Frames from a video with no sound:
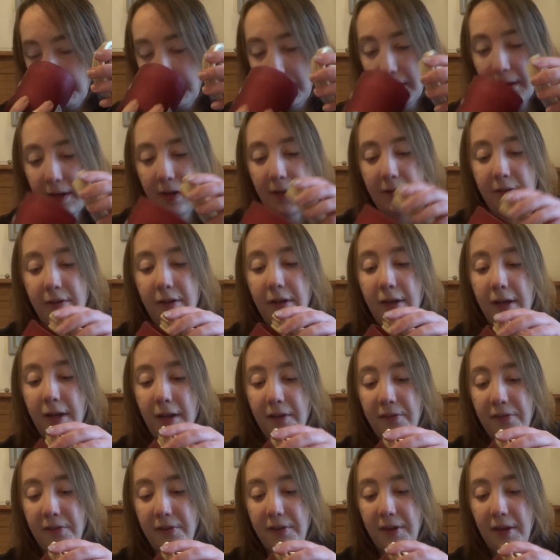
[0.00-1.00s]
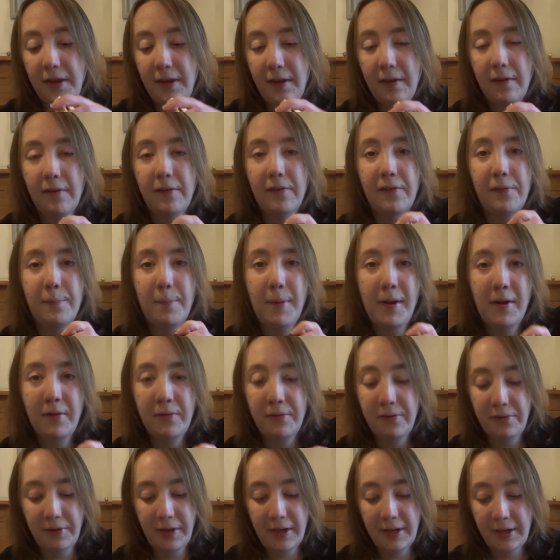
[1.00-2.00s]
And you guessed it,
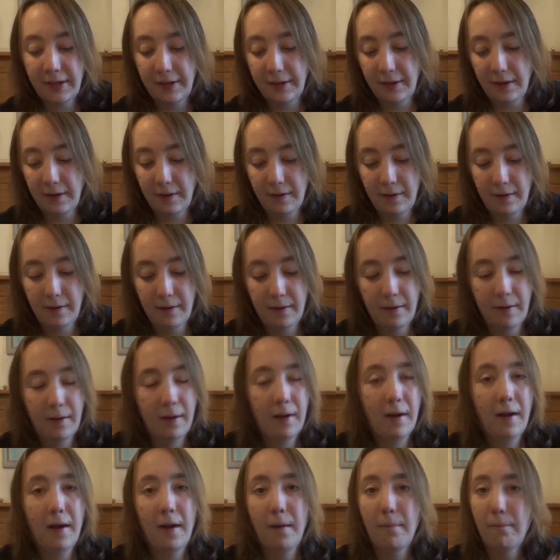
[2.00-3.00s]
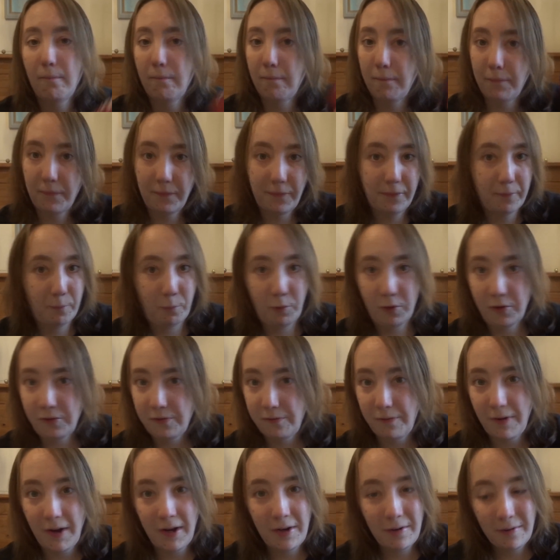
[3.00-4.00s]
smells like wood
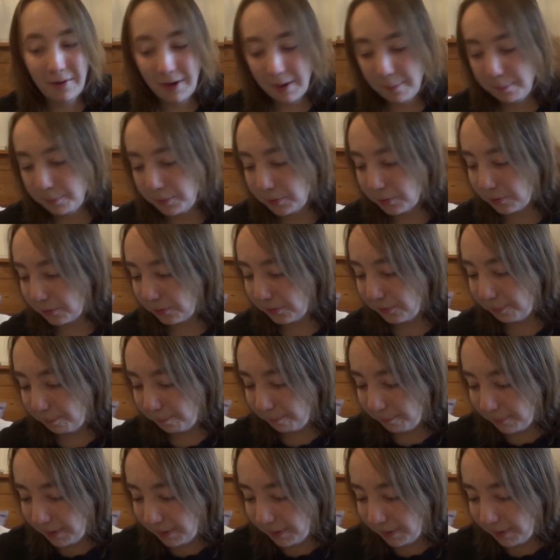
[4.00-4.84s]
fire apples.